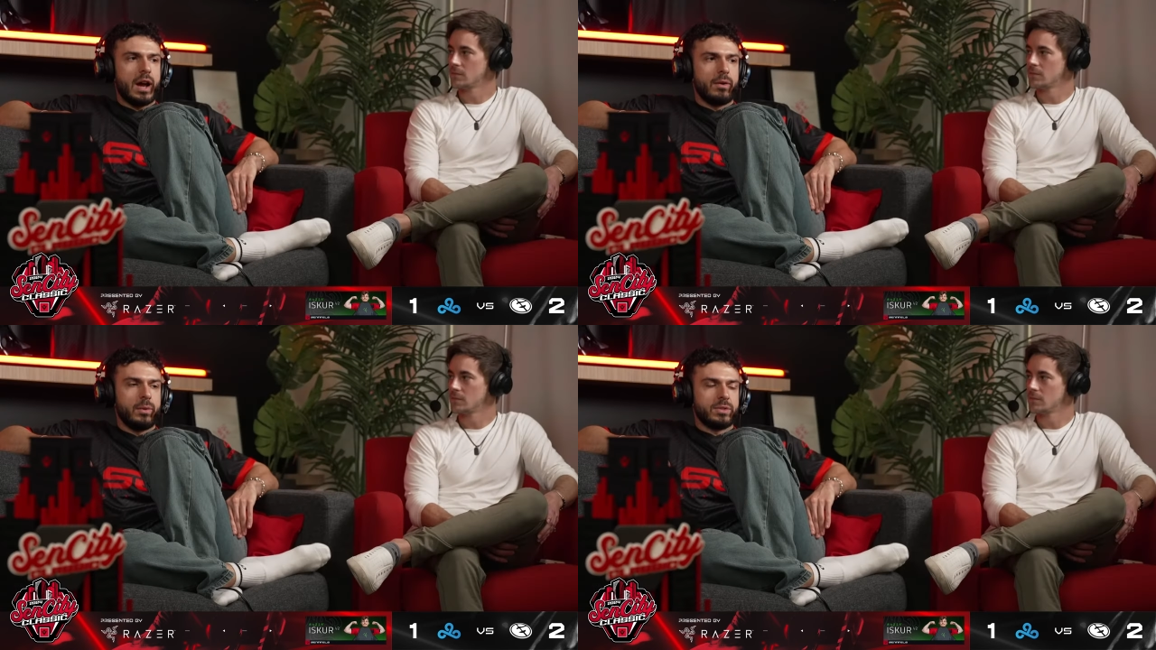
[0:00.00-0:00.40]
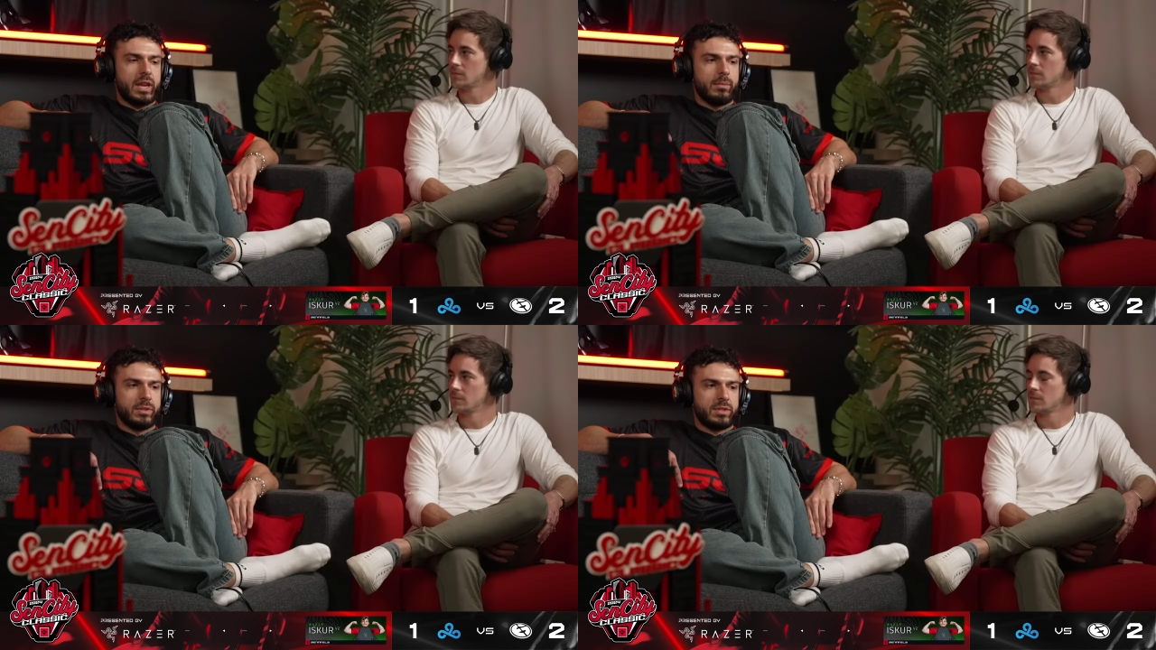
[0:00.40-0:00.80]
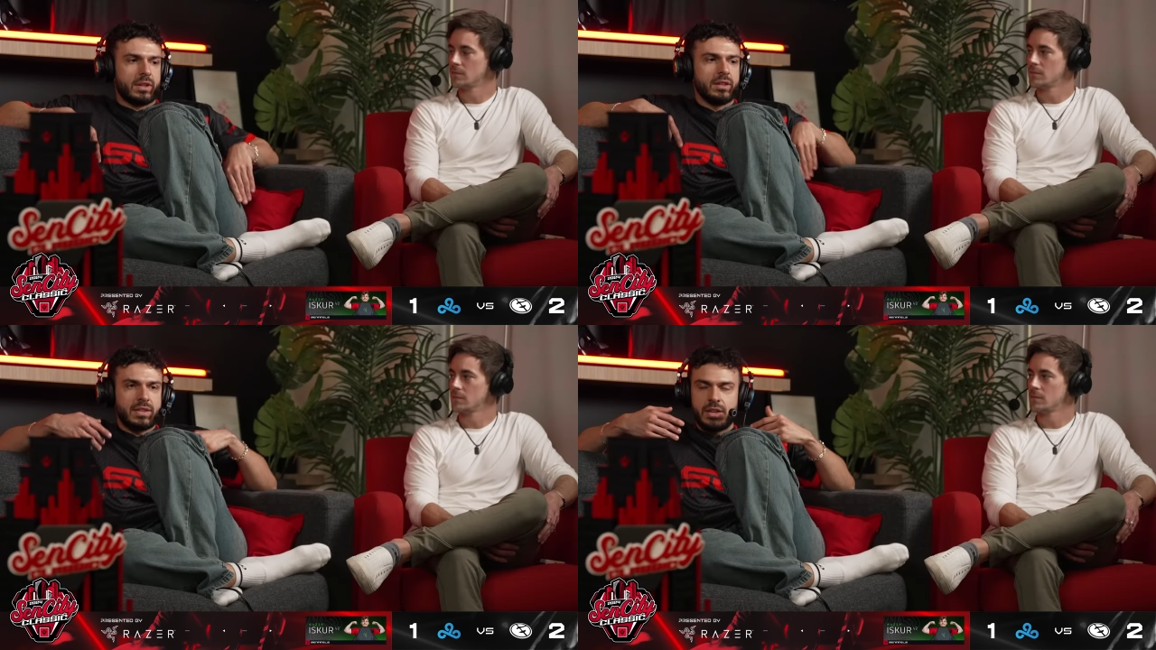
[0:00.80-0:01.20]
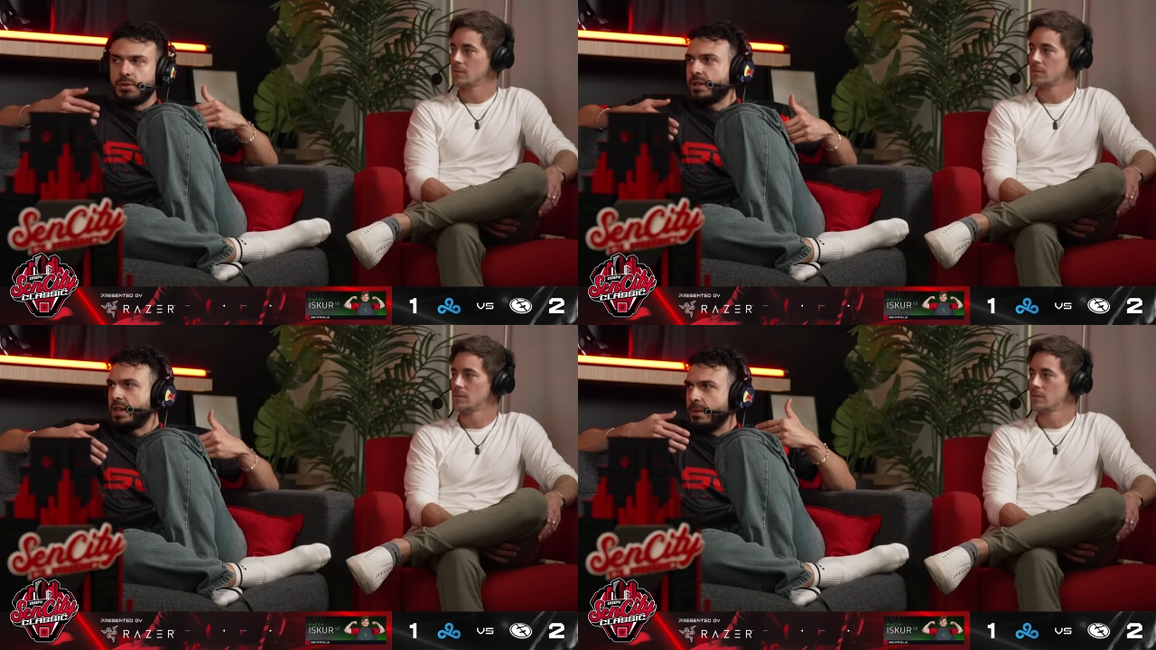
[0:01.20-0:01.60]
Speaker 1: how he was able to continue
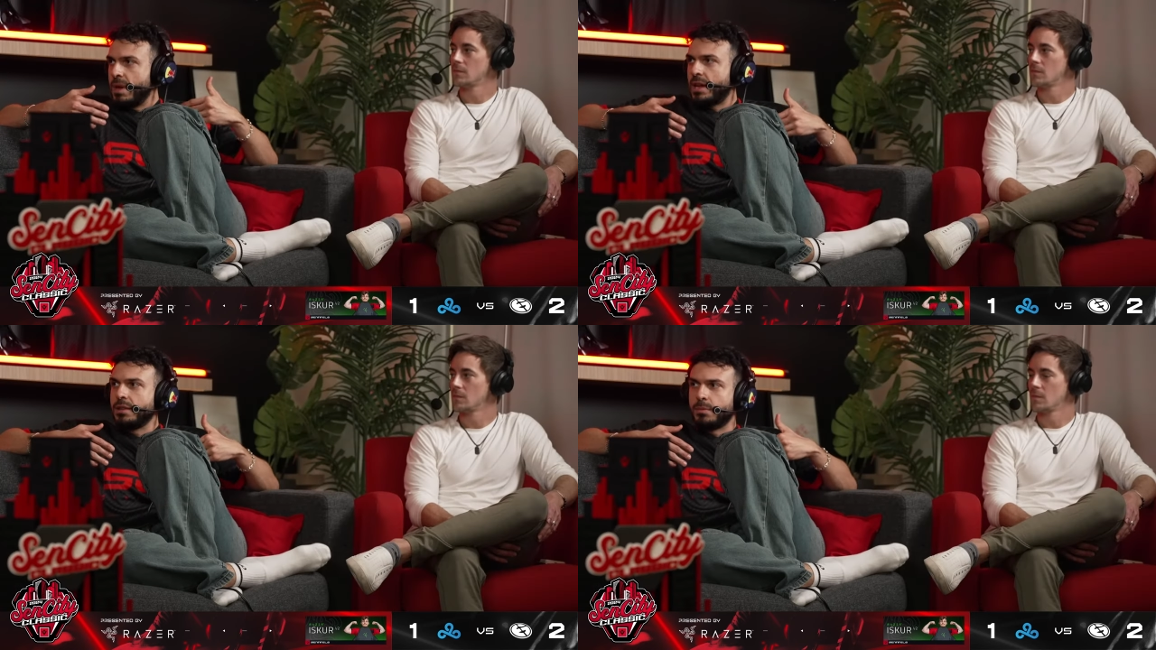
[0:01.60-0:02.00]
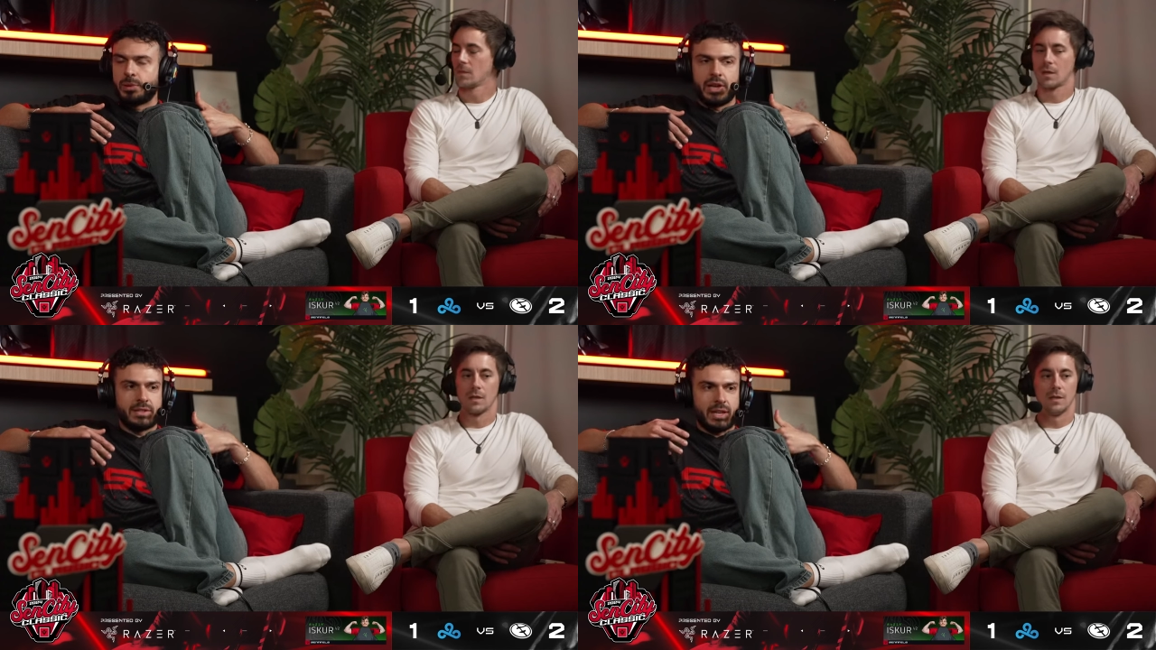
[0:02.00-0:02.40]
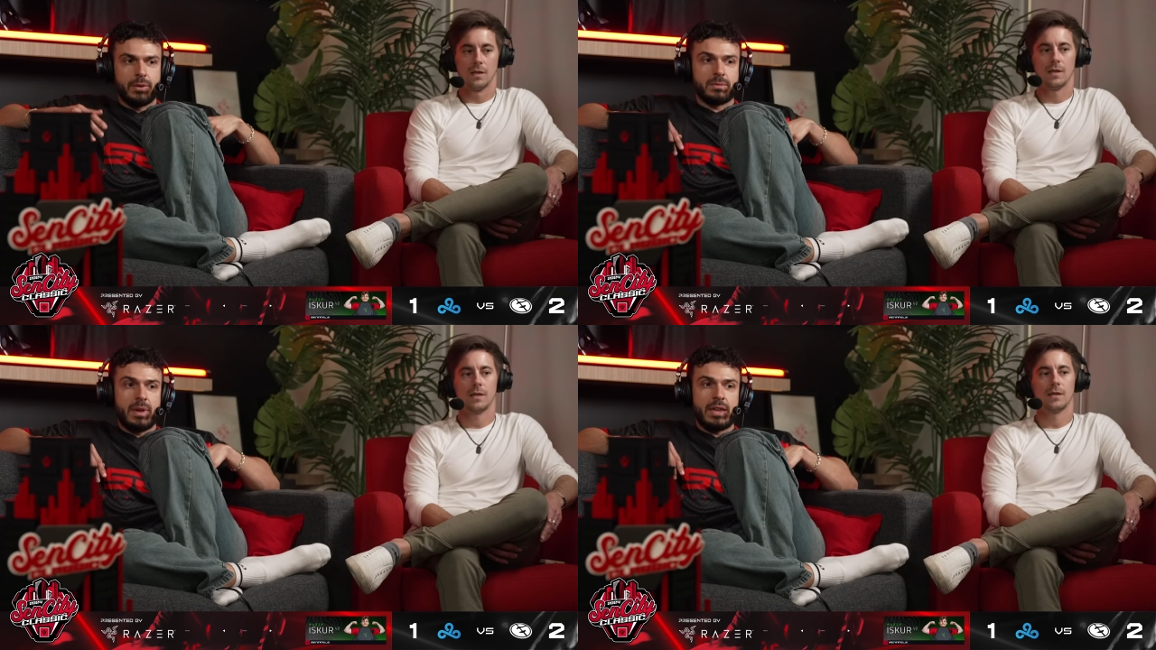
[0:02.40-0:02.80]
to keep making the plays that he yeah.